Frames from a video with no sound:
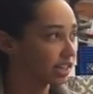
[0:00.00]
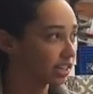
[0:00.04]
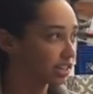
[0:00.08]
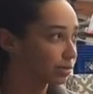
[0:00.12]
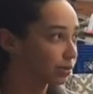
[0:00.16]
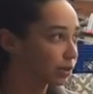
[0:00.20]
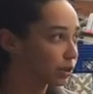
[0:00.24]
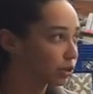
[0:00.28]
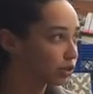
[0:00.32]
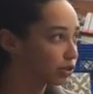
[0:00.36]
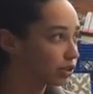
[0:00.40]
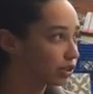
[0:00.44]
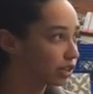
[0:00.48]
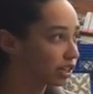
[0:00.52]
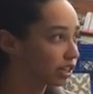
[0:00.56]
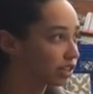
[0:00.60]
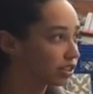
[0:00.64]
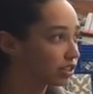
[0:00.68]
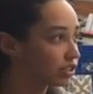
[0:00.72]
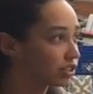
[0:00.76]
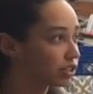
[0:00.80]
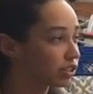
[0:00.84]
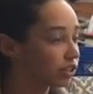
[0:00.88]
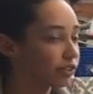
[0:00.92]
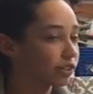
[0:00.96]
and special needs,
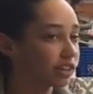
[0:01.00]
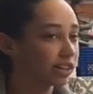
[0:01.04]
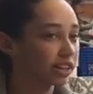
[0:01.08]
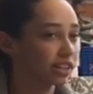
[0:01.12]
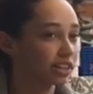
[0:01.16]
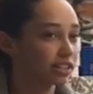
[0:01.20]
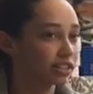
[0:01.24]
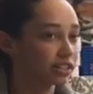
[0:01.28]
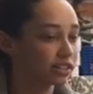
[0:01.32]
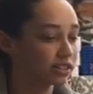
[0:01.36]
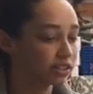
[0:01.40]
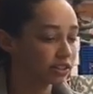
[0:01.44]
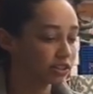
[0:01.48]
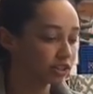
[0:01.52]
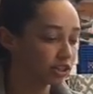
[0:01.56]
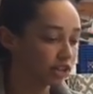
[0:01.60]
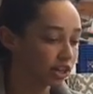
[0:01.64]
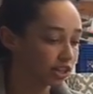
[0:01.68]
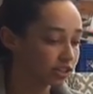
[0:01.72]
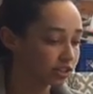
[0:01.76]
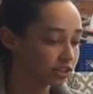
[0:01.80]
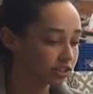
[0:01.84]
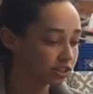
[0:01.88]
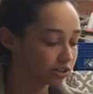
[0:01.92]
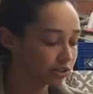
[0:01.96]
so they get to
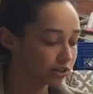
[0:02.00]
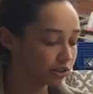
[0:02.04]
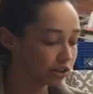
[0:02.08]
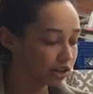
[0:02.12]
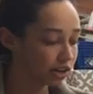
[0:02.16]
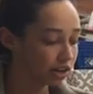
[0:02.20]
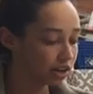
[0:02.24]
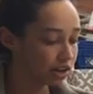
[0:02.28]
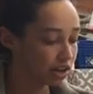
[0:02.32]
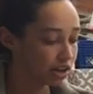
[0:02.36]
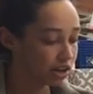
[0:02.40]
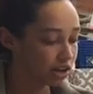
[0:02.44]
adjust to it.